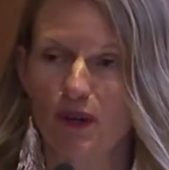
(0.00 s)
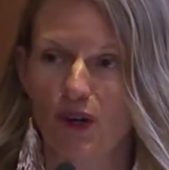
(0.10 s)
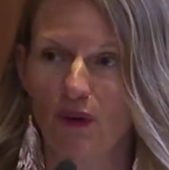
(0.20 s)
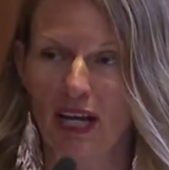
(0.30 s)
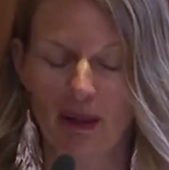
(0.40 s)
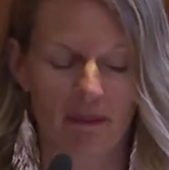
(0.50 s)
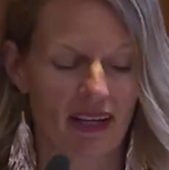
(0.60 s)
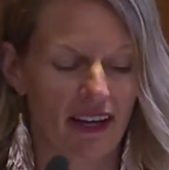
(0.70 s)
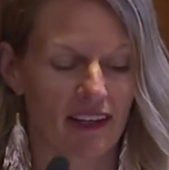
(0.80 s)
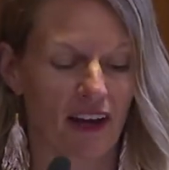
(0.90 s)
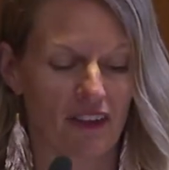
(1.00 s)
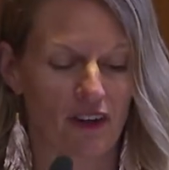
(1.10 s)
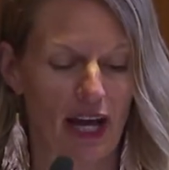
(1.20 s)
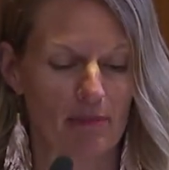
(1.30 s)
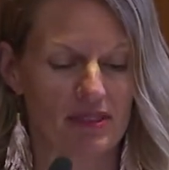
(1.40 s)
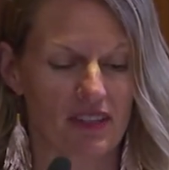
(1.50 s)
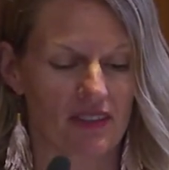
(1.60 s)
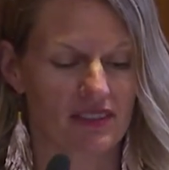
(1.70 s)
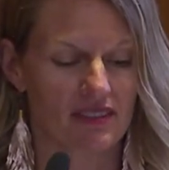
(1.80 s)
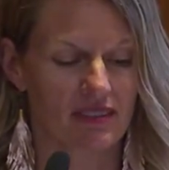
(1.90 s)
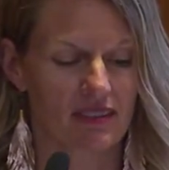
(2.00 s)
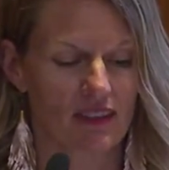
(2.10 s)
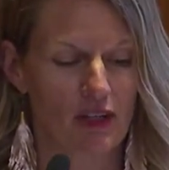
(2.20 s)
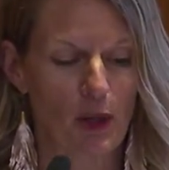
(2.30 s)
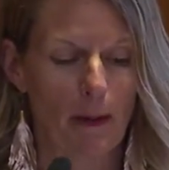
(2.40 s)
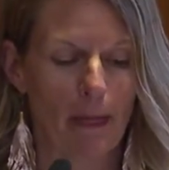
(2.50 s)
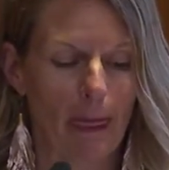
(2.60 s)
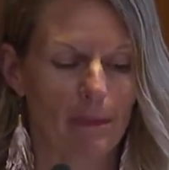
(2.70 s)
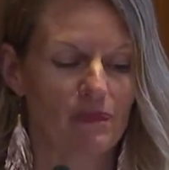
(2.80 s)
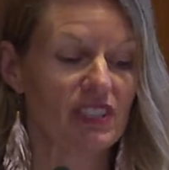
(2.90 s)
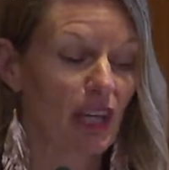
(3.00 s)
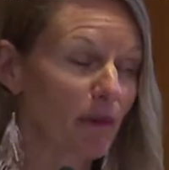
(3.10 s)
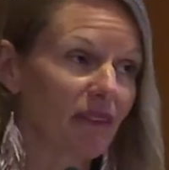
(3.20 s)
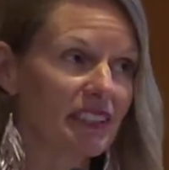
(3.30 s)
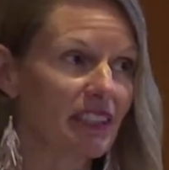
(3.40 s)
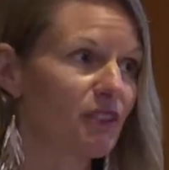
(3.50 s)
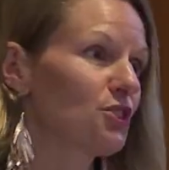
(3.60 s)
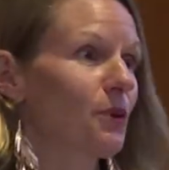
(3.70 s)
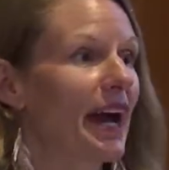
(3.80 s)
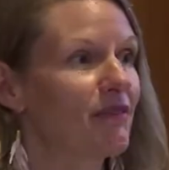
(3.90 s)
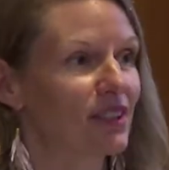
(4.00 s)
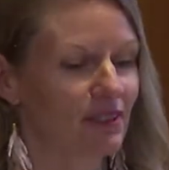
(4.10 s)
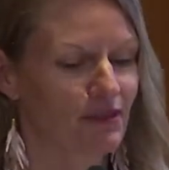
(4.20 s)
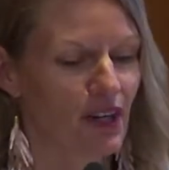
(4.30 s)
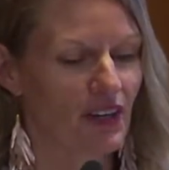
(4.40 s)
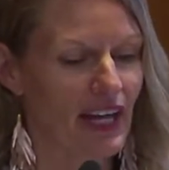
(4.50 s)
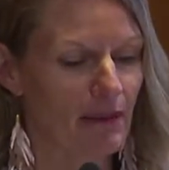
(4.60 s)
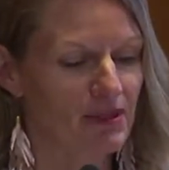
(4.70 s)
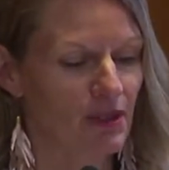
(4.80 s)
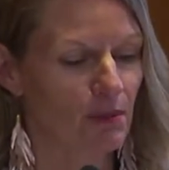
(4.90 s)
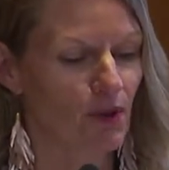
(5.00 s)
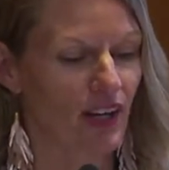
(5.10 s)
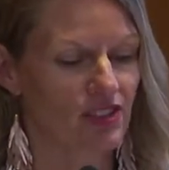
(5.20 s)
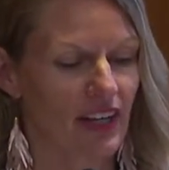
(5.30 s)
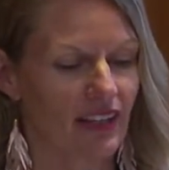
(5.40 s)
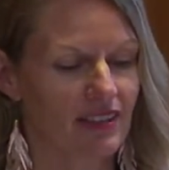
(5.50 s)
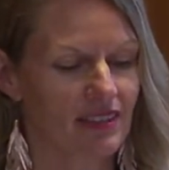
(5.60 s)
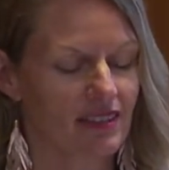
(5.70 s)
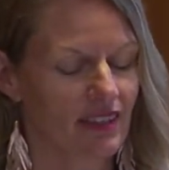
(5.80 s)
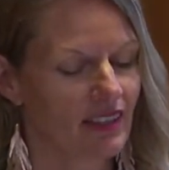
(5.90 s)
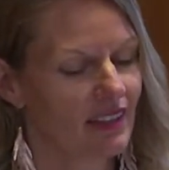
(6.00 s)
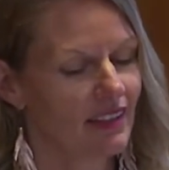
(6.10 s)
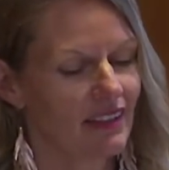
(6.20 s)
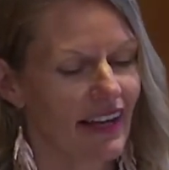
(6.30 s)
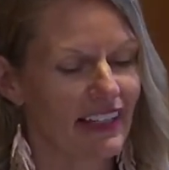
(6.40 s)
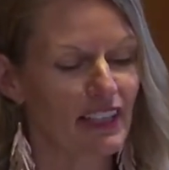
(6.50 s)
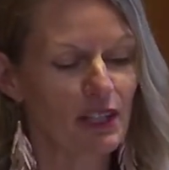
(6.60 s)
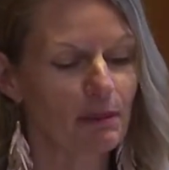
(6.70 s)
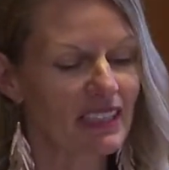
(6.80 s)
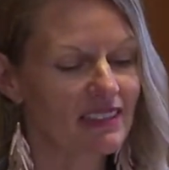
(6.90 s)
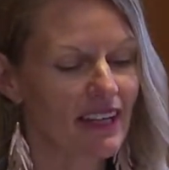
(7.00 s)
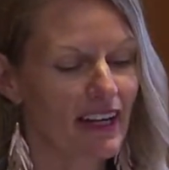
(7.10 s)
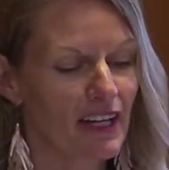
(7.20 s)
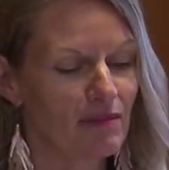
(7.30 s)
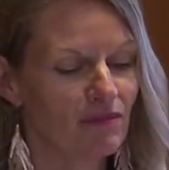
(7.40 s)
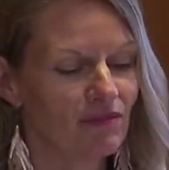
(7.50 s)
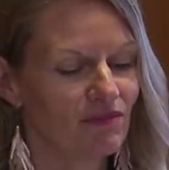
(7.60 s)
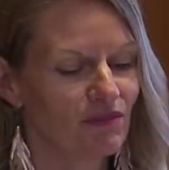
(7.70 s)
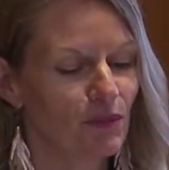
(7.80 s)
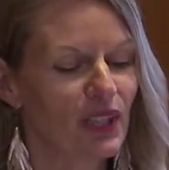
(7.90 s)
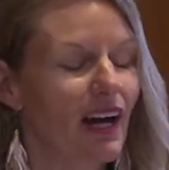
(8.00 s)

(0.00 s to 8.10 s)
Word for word: program and on their capstones. Some of us even traveled for our capstone projects. And in the meantime, we